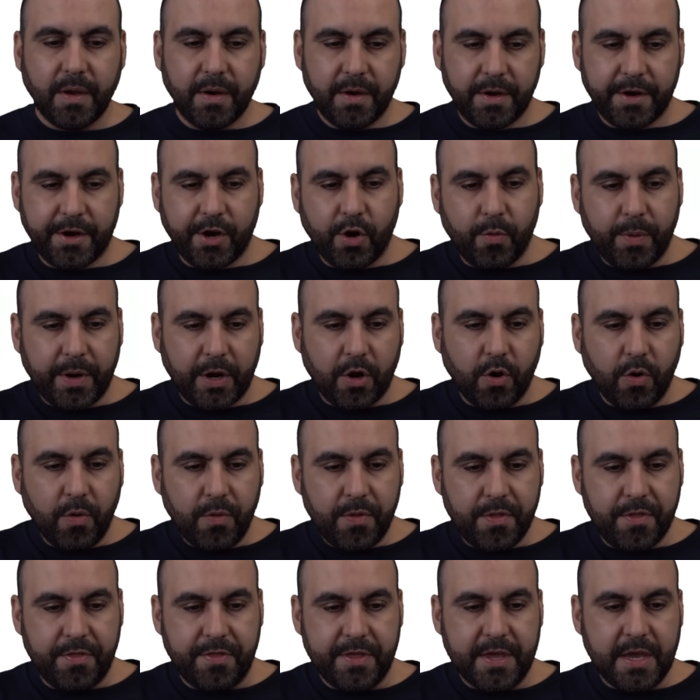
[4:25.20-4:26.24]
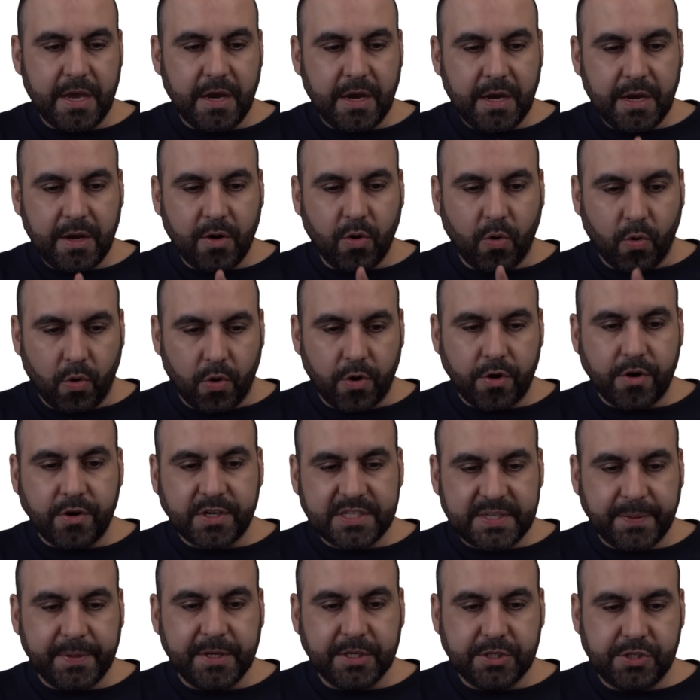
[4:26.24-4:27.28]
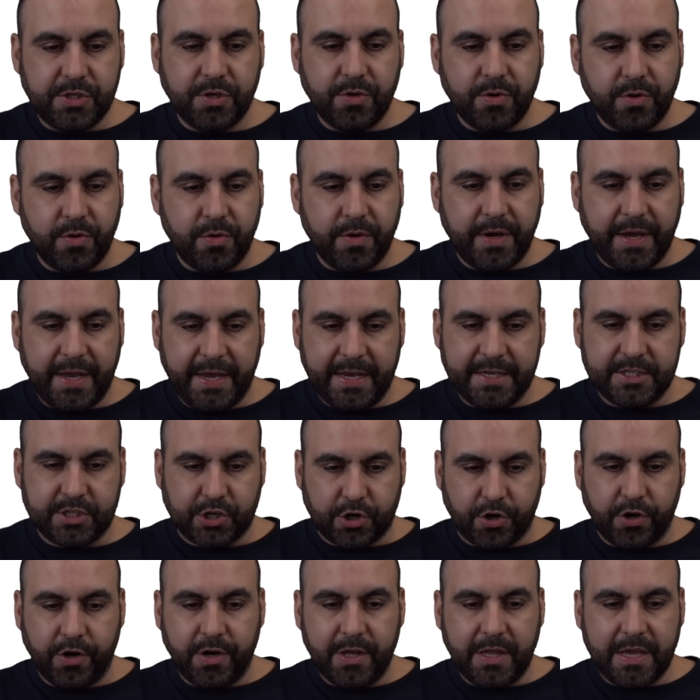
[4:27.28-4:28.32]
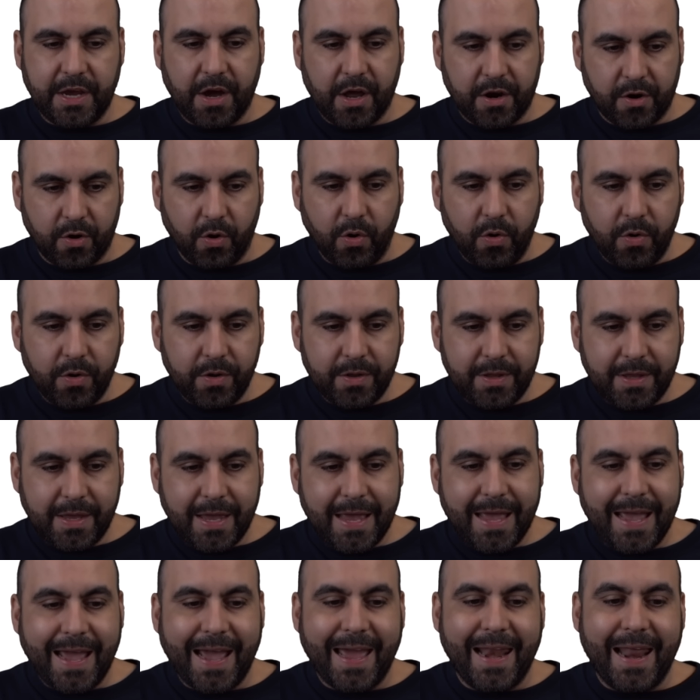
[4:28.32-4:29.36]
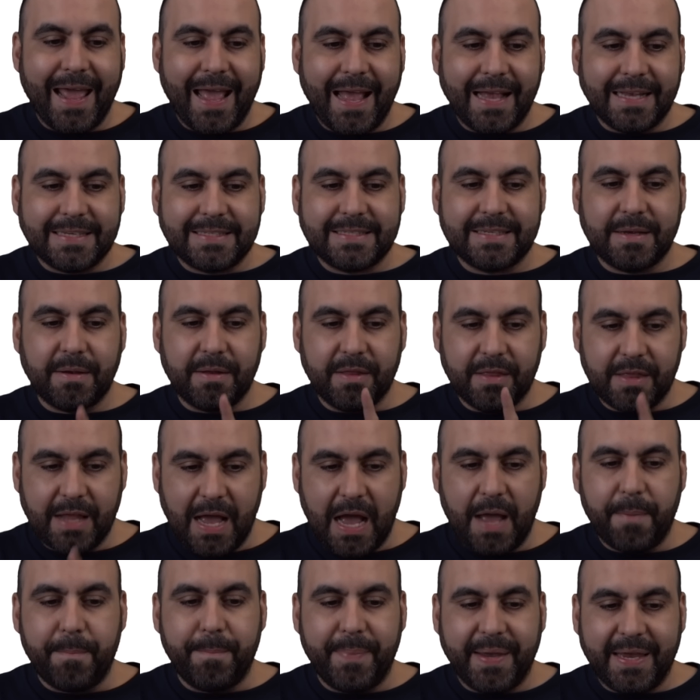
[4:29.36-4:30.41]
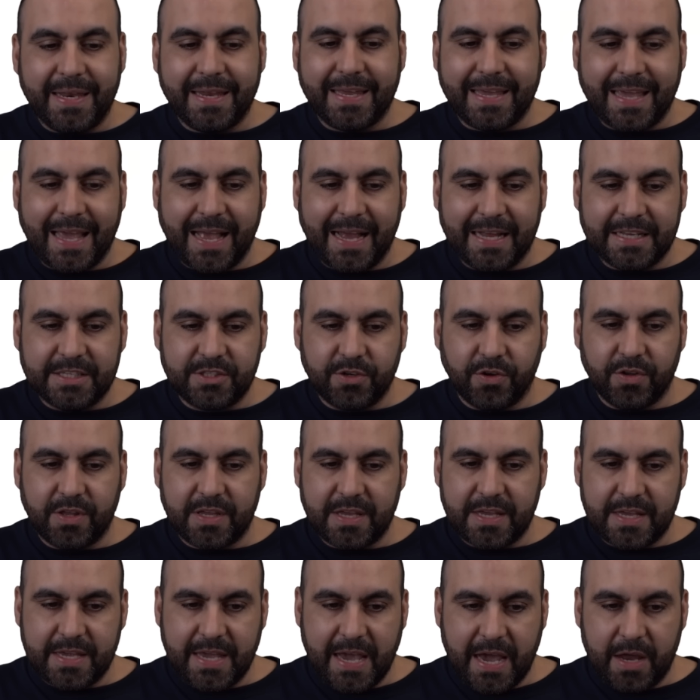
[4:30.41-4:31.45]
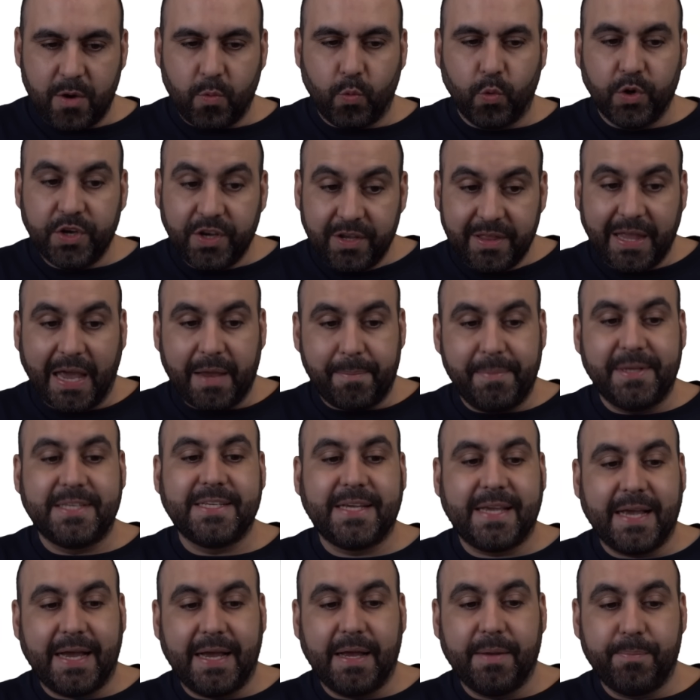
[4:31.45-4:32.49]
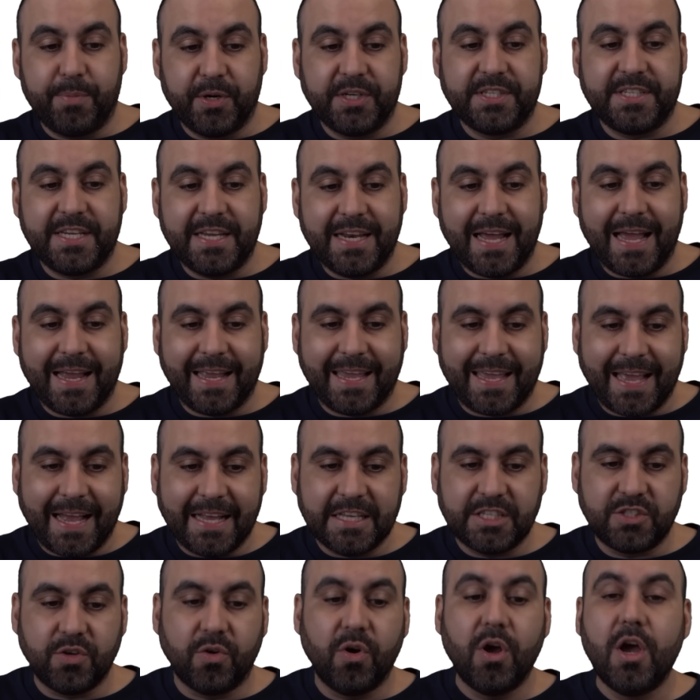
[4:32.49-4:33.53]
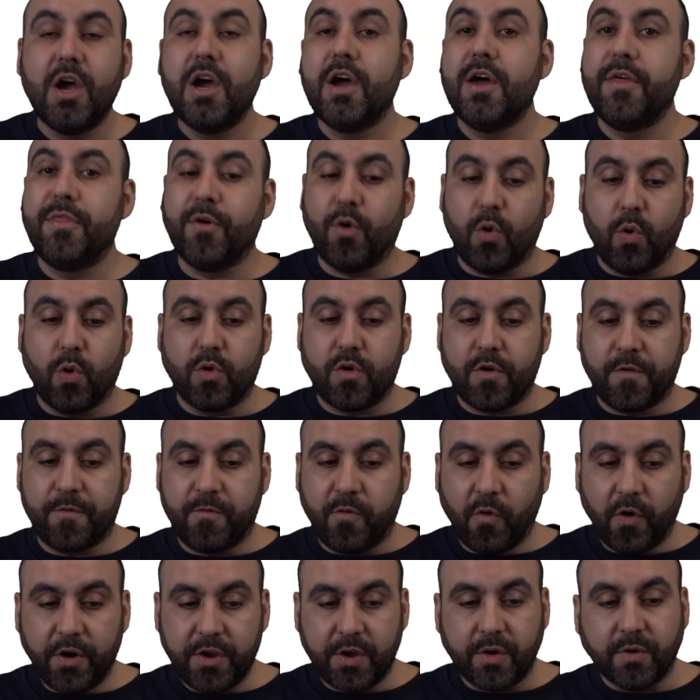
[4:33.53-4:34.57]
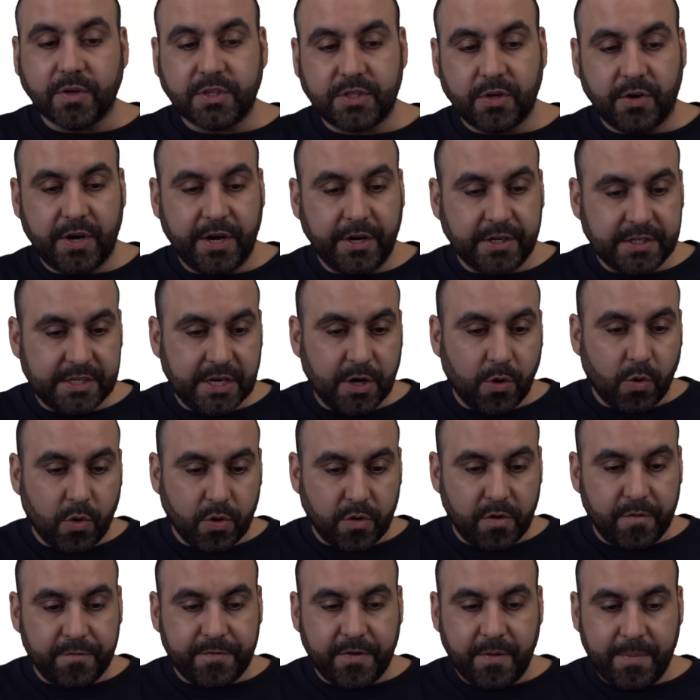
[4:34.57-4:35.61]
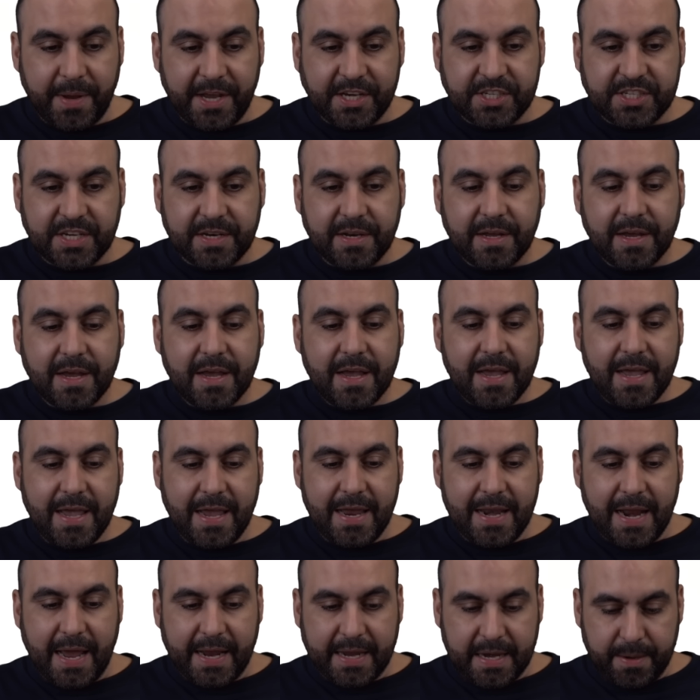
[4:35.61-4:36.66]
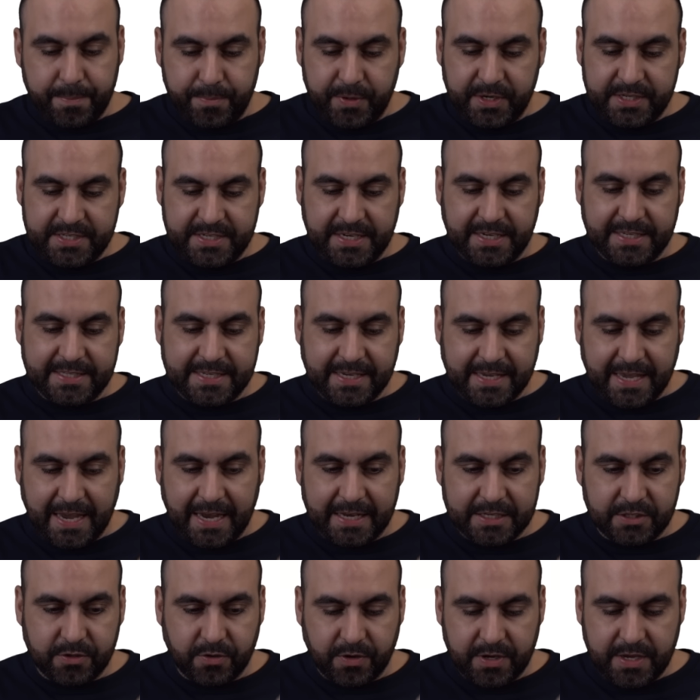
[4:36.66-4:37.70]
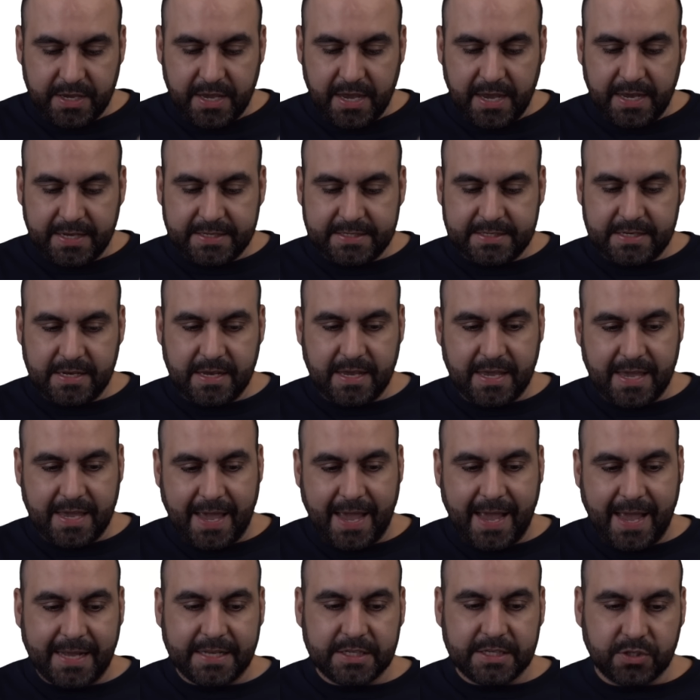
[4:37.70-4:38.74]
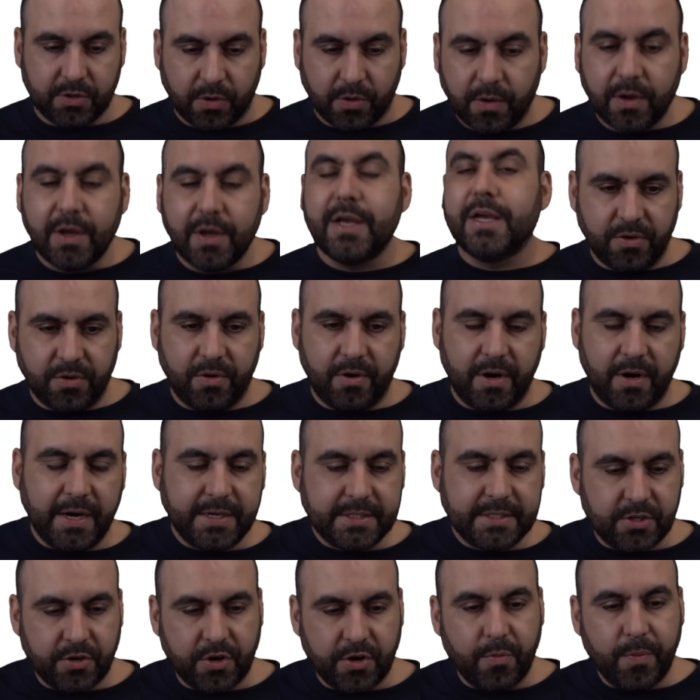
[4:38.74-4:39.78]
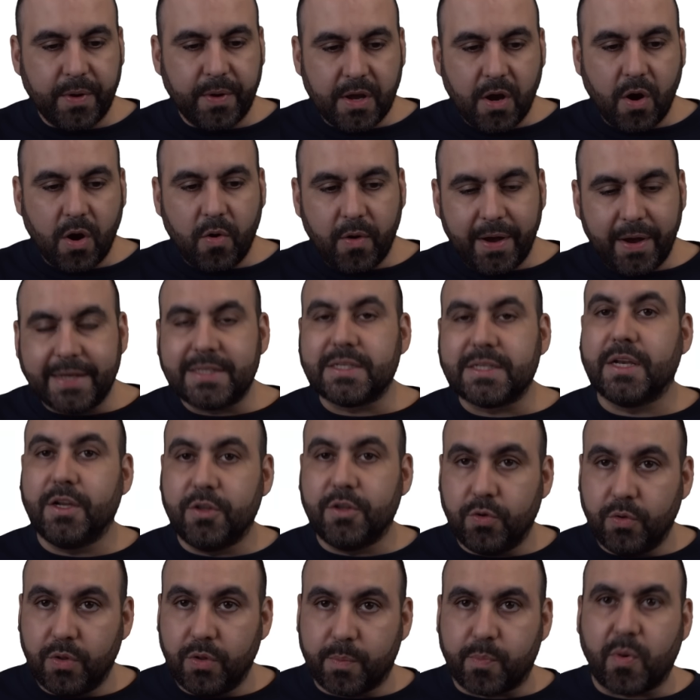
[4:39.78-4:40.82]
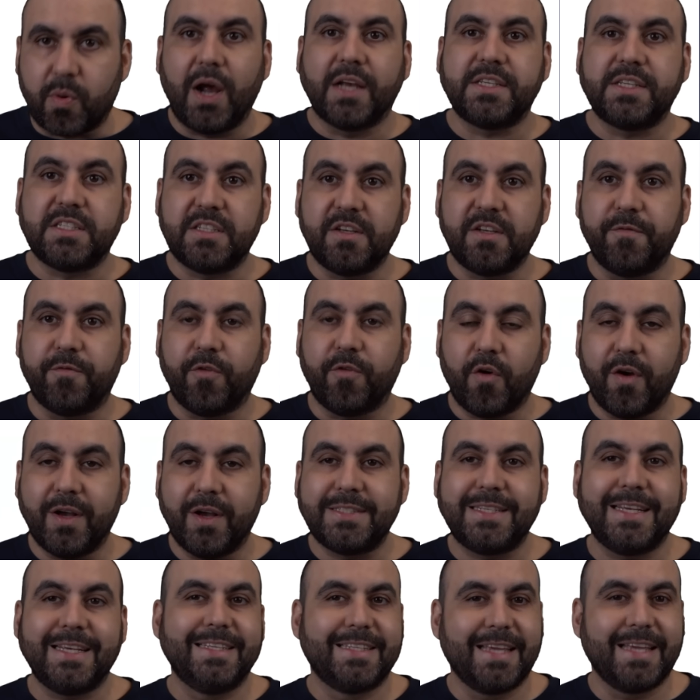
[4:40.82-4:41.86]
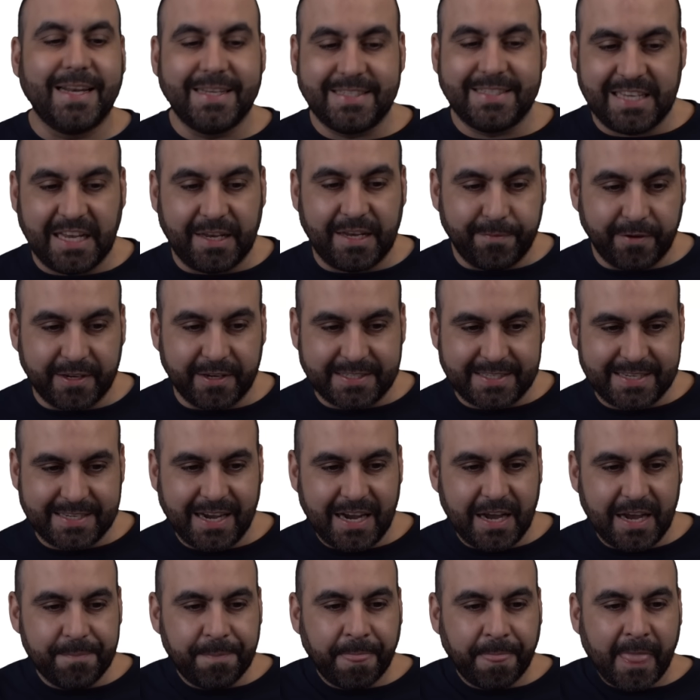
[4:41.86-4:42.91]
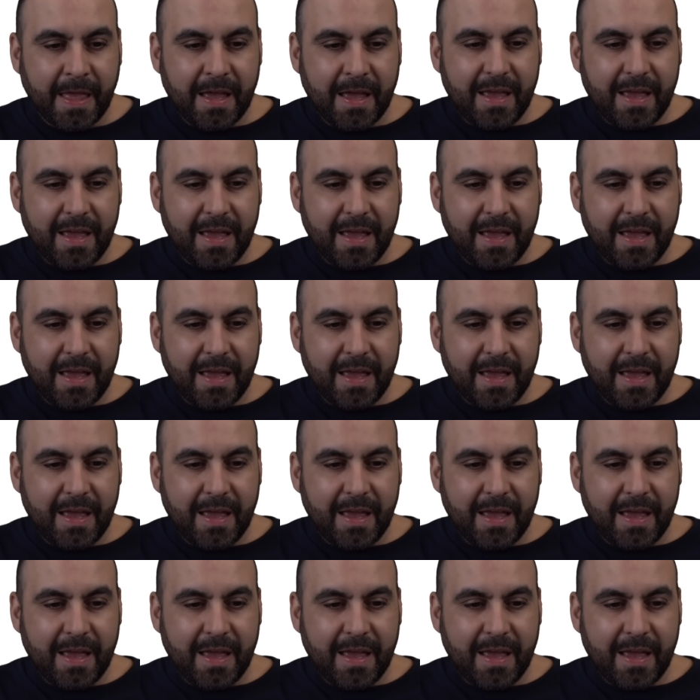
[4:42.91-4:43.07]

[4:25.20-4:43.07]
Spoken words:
Here we go. The order 72 is currently on hold and has not been canceled yet. Would you like me to proceed and cancel the order for you? So here's the order information, and I can proceed to cancel. Yes, cancel. All right, so here we go. It's going to do the processing for us. It's going to save us time.